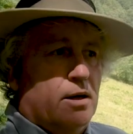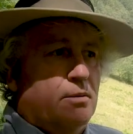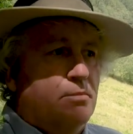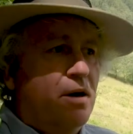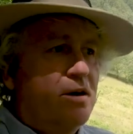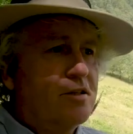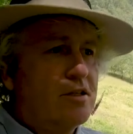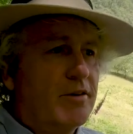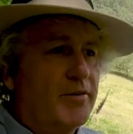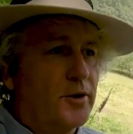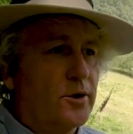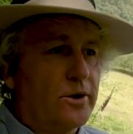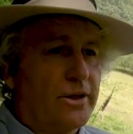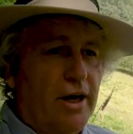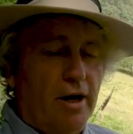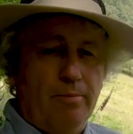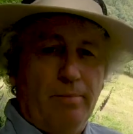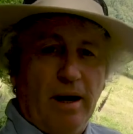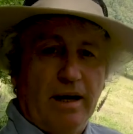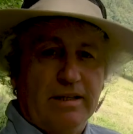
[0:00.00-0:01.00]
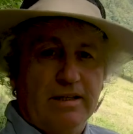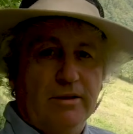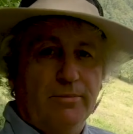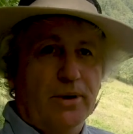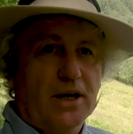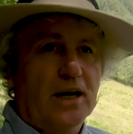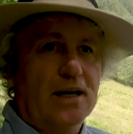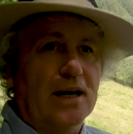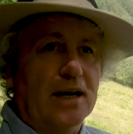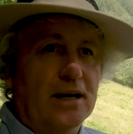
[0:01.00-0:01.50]
Most of all, though, back to the
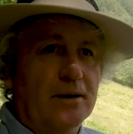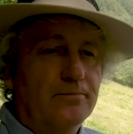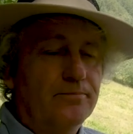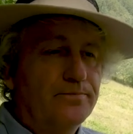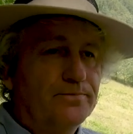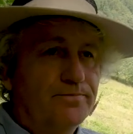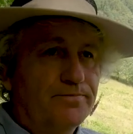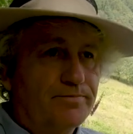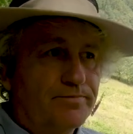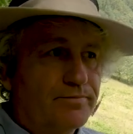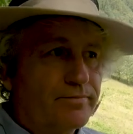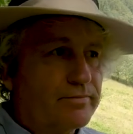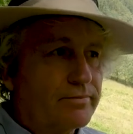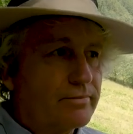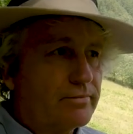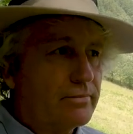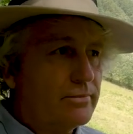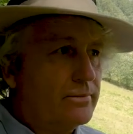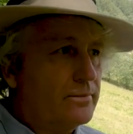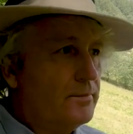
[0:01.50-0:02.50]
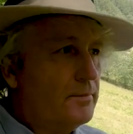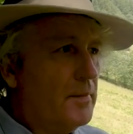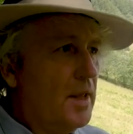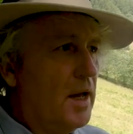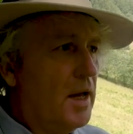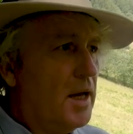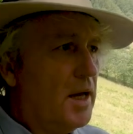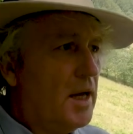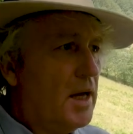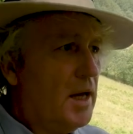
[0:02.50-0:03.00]
beginning.
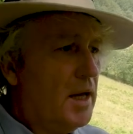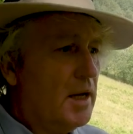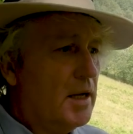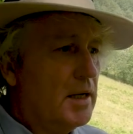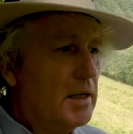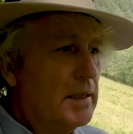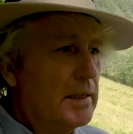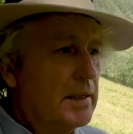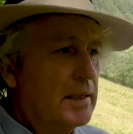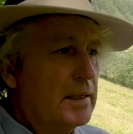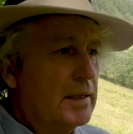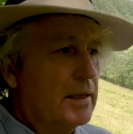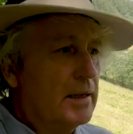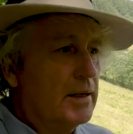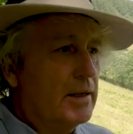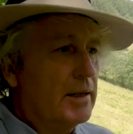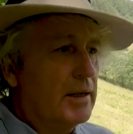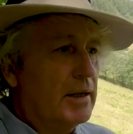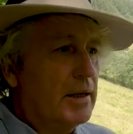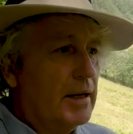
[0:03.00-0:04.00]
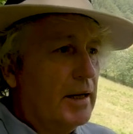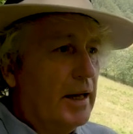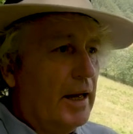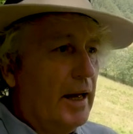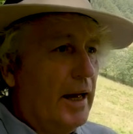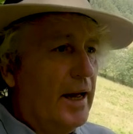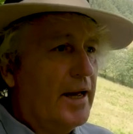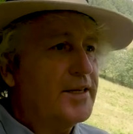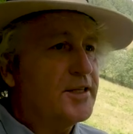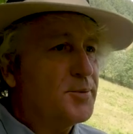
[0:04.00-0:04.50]

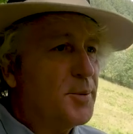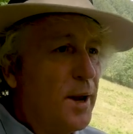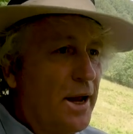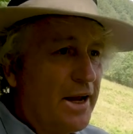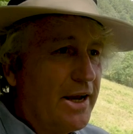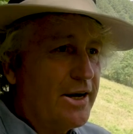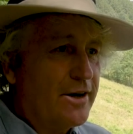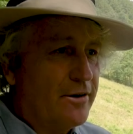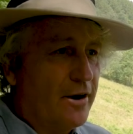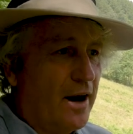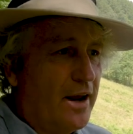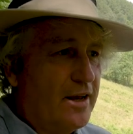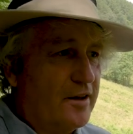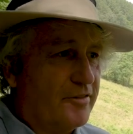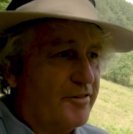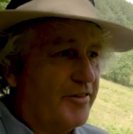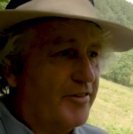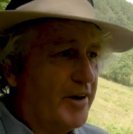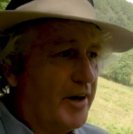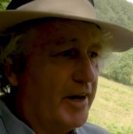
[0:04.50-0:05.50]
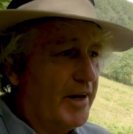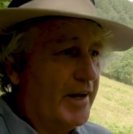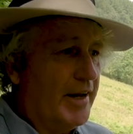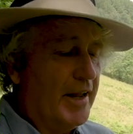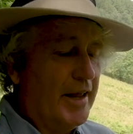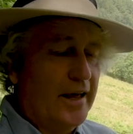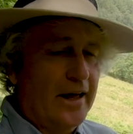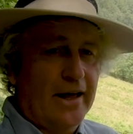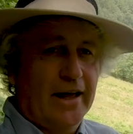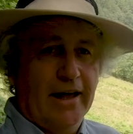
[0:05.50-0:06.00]
It's been great fun
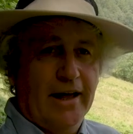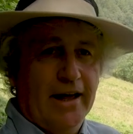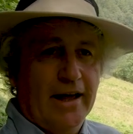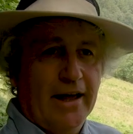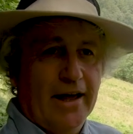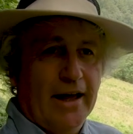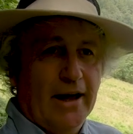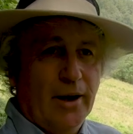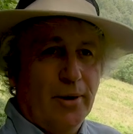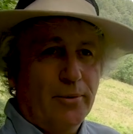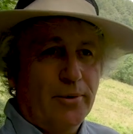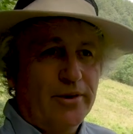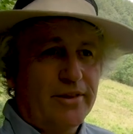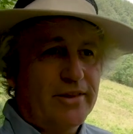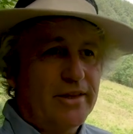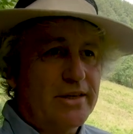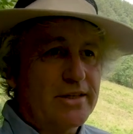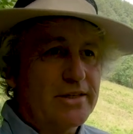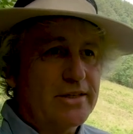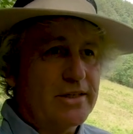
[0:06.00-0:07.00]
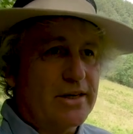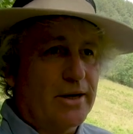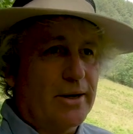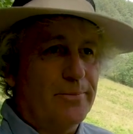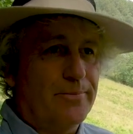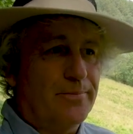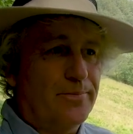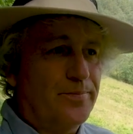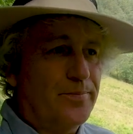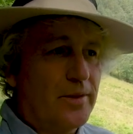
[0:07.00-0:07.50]
with this
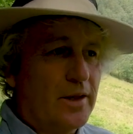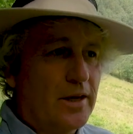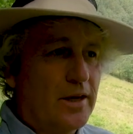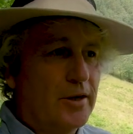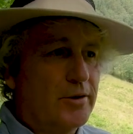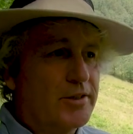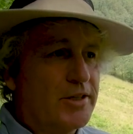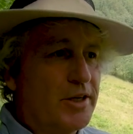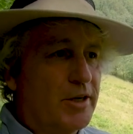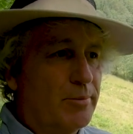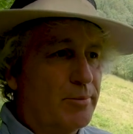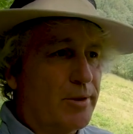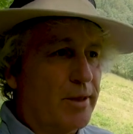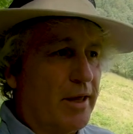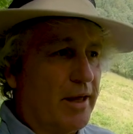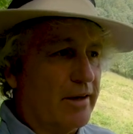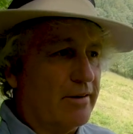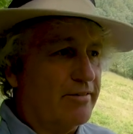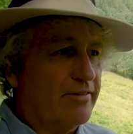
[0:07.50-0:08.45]
YouTube thing.